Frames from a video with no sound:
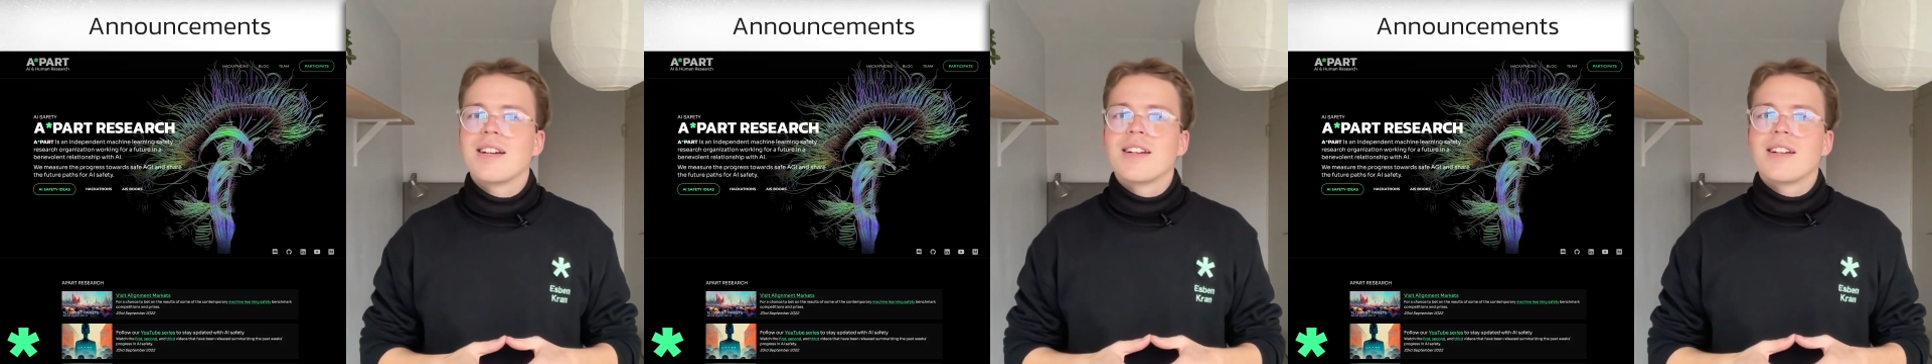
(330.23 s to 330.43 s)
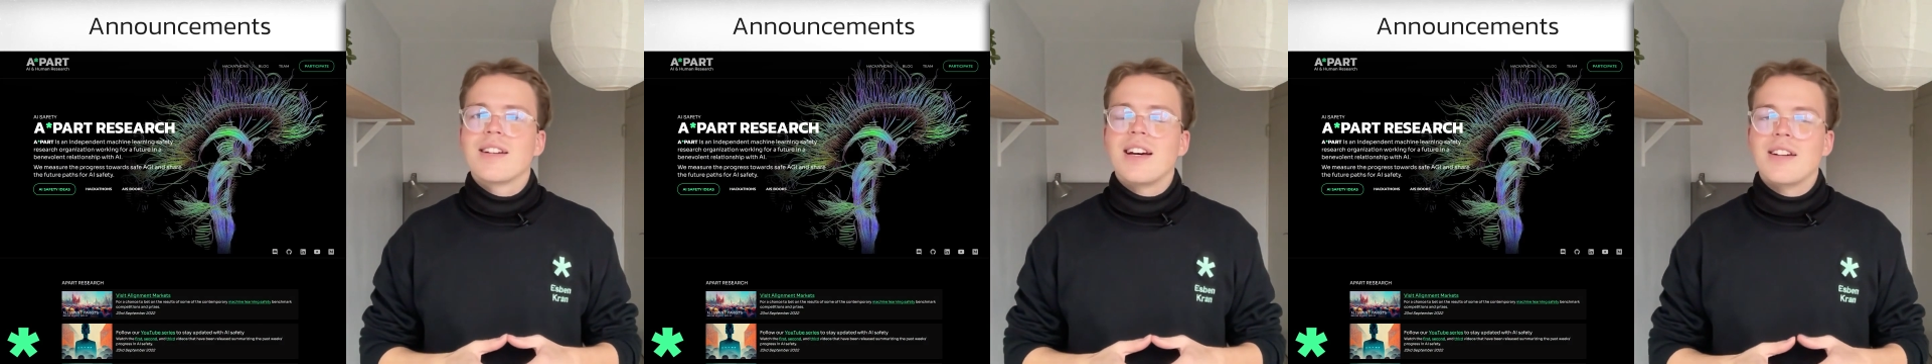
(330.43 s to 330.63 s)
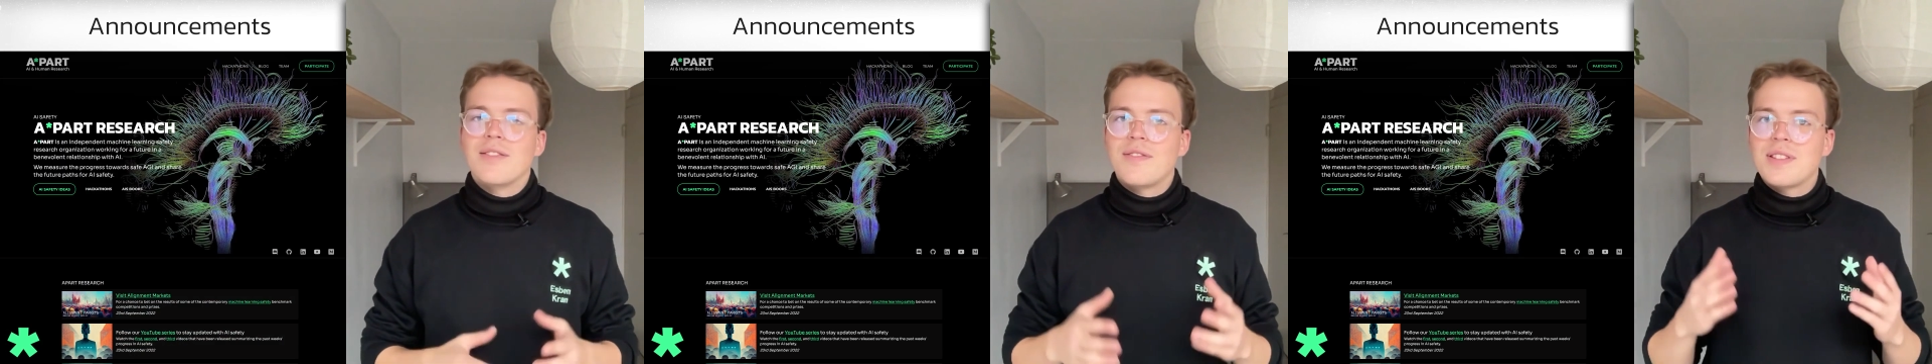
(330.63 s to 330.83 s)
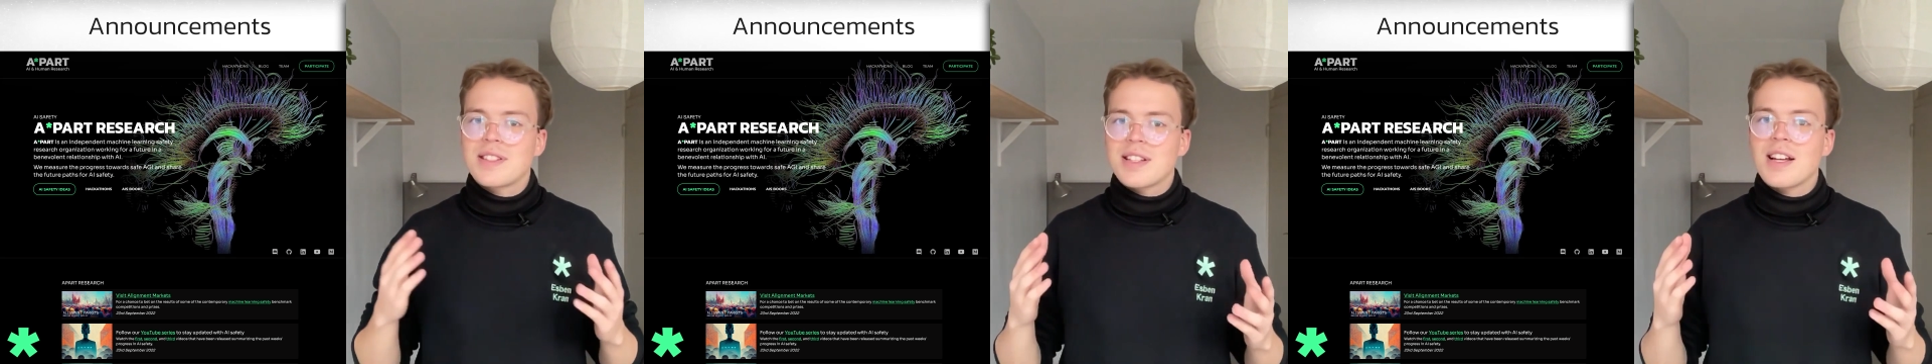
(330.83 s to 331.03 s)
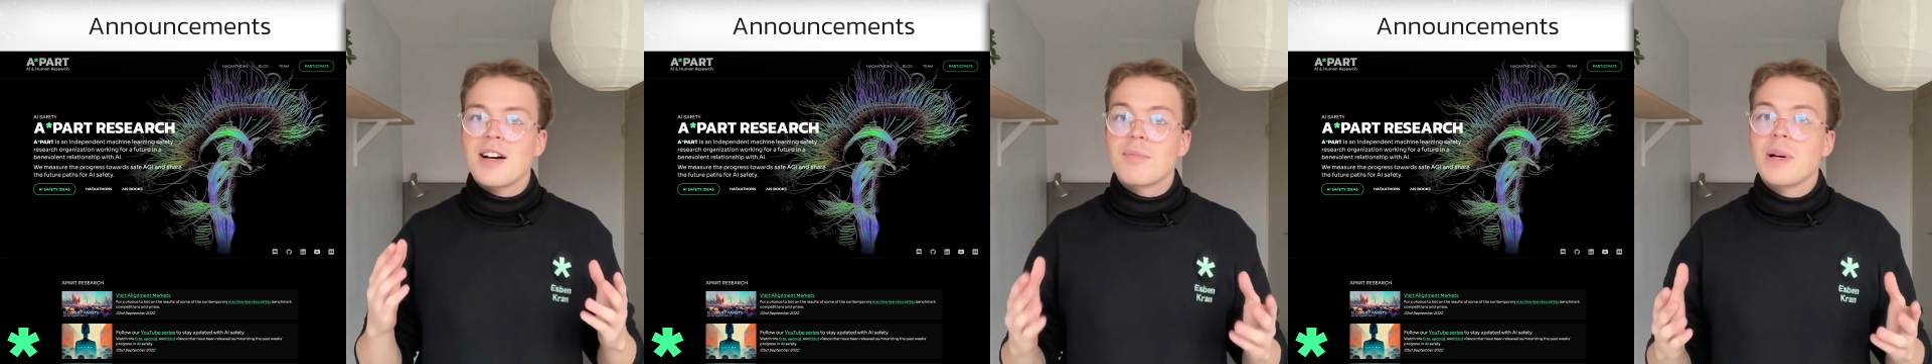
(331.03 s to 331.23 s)
And
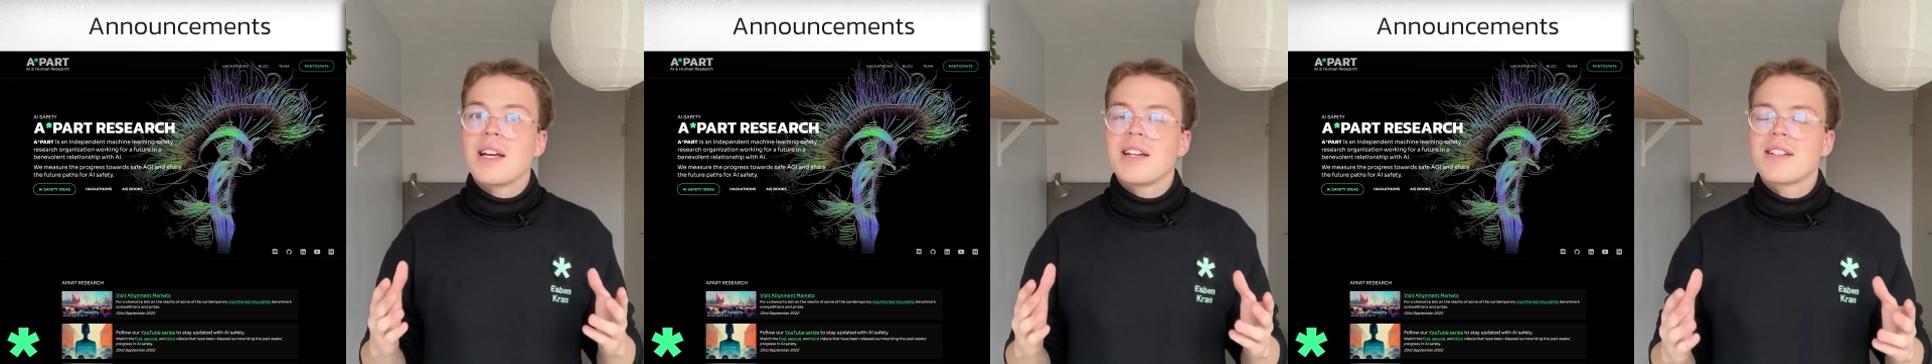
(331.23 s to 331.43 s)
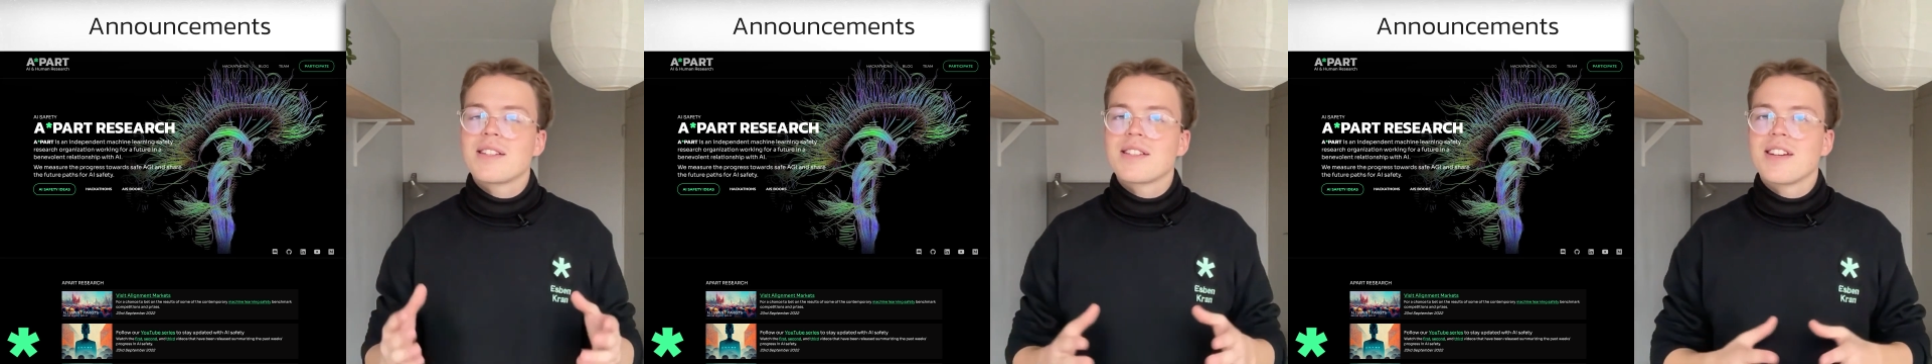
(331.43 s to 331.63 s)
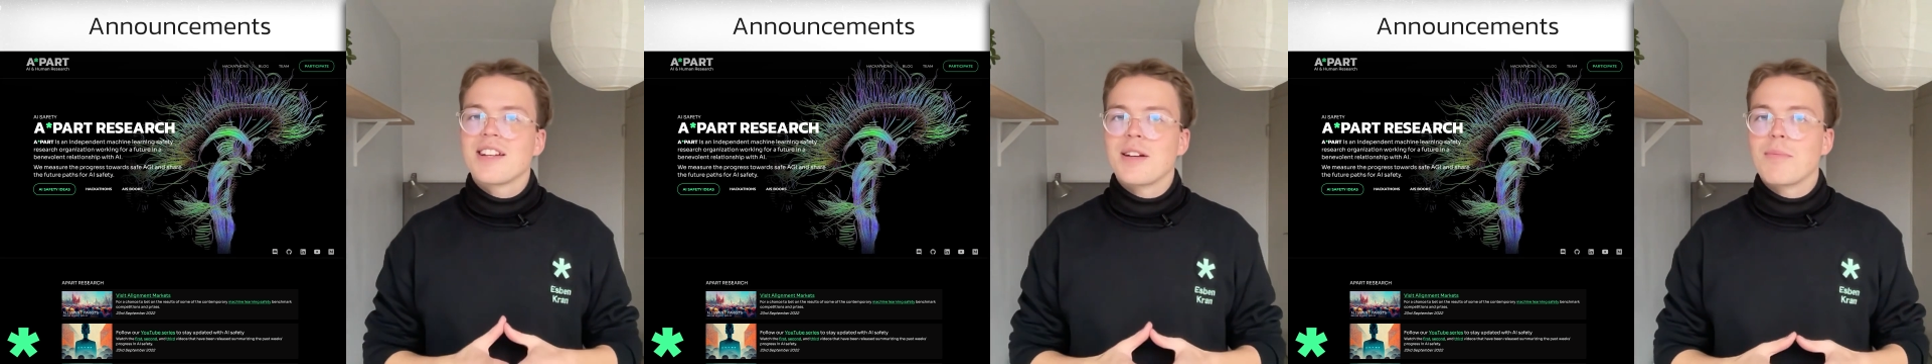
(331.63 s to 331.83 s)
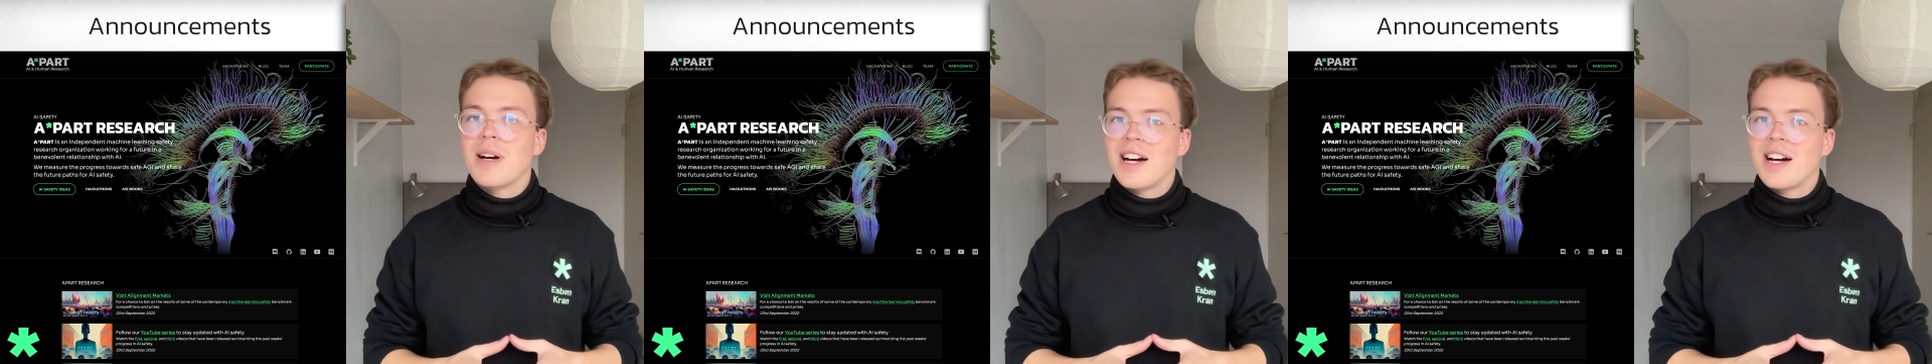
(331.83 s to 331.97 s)
visit our page at